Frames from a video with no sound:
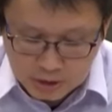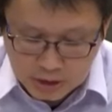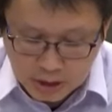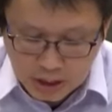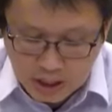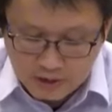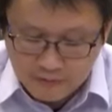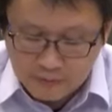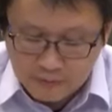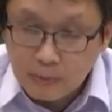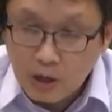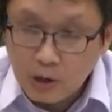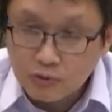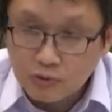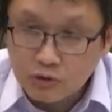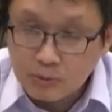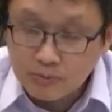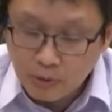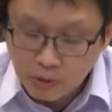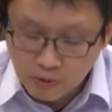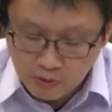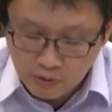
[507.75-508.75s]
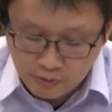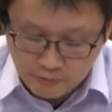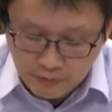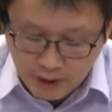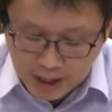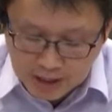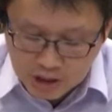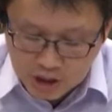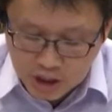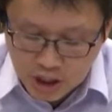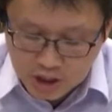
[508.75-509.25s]
They have multiple
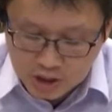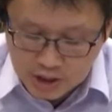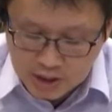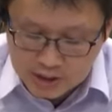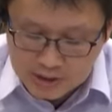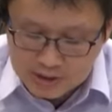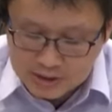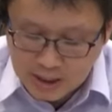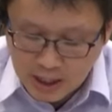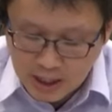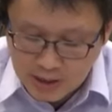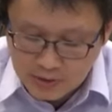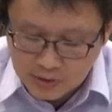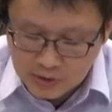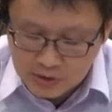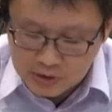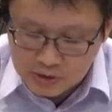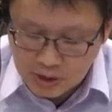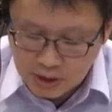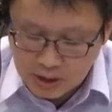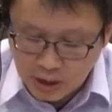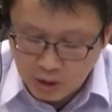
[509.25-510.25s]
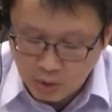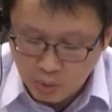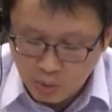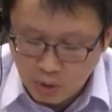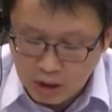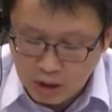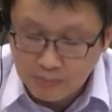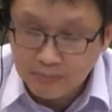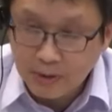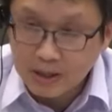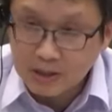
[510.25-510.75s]
fact-checking centers that are
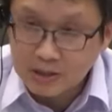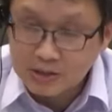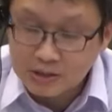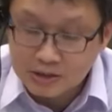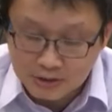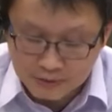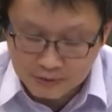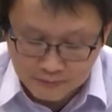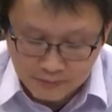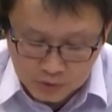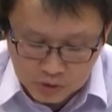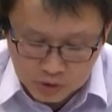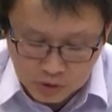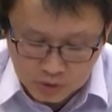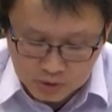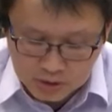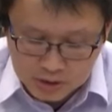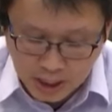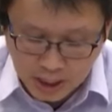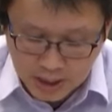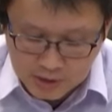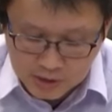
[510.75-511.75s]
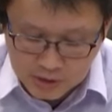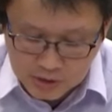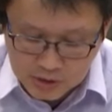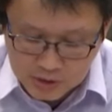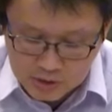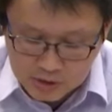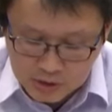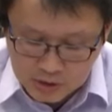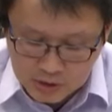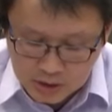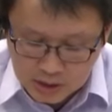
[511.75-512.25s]
run by the civil
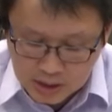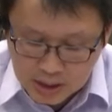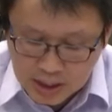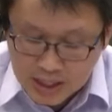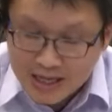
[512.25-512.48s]
societies.